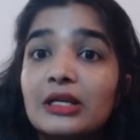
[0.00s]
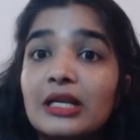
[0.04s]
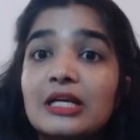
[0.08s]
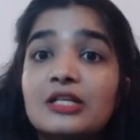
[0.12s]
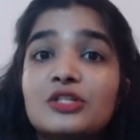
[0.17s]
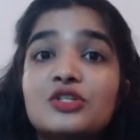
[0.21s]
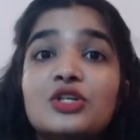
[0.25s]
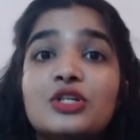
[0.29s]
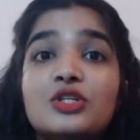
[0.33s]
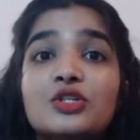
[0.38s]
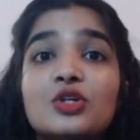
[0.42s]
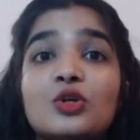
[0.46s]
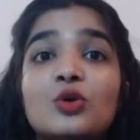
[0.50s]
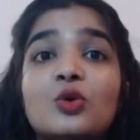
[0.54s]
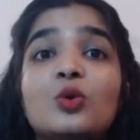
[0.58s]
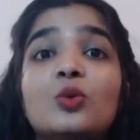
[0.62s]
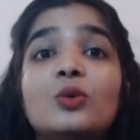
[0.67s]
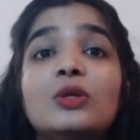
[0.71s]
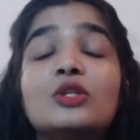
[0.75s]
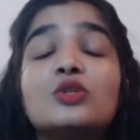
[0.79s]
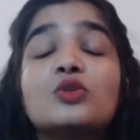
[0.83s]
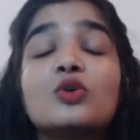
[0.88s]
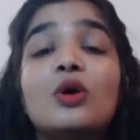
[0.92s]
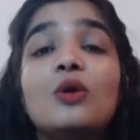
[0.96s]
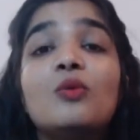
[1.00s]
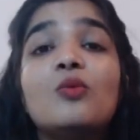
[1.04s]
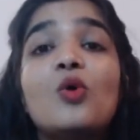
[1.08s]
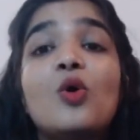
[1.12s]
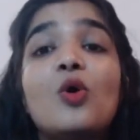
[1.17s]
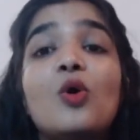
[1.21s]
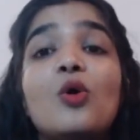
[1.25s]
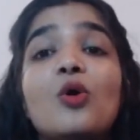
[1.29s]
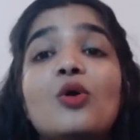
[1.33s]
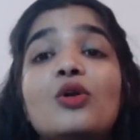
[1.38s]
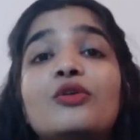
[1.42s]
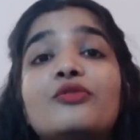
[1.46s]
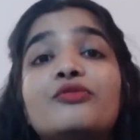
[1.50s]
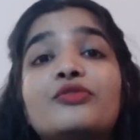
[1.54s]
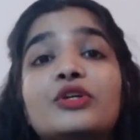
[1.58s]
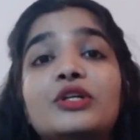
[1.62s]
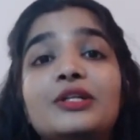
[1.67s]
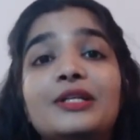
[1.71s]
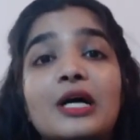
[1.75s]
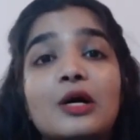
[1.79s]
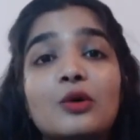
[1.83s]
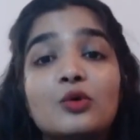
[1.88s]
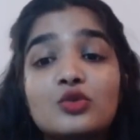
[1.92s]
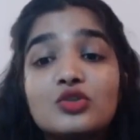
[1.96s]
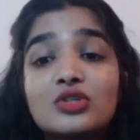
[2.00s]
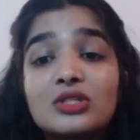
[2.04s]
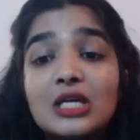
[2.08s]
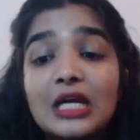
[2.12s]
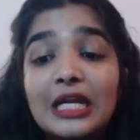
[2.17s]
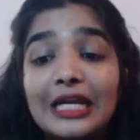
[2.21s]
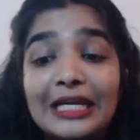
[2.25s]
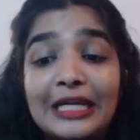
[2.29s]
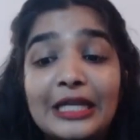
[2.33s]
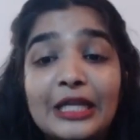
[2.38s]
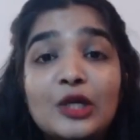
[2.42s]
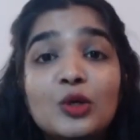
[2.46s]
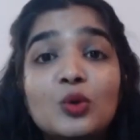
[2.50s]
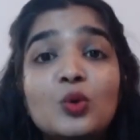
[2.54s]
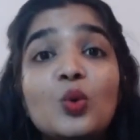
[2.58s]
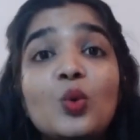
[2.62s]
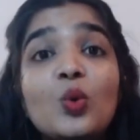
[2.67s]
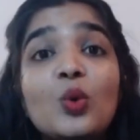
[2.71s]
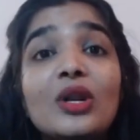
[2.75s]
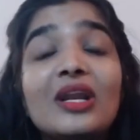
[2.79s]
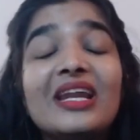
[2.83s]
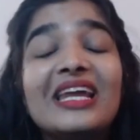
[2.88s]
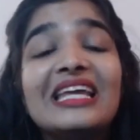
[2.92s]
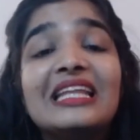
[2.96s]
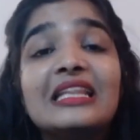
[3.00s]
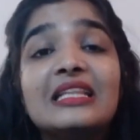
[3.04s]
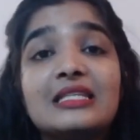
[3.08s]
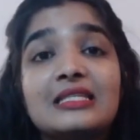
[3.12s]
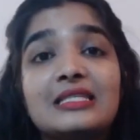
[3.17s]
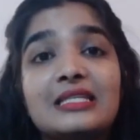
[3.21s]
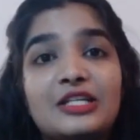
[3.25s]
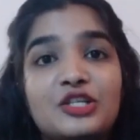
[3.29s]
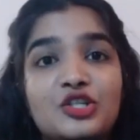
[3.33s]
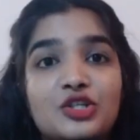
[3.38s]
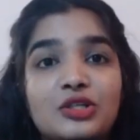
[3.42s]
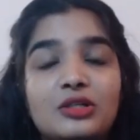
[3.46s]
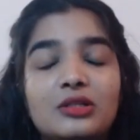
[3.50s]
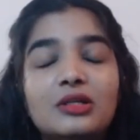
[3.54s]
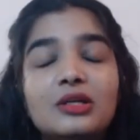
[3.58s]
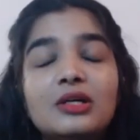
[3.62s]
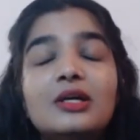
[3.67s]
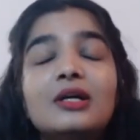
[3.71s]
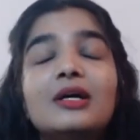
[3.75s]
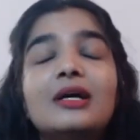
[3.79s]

class teacher who will solve all of your doubts during the session.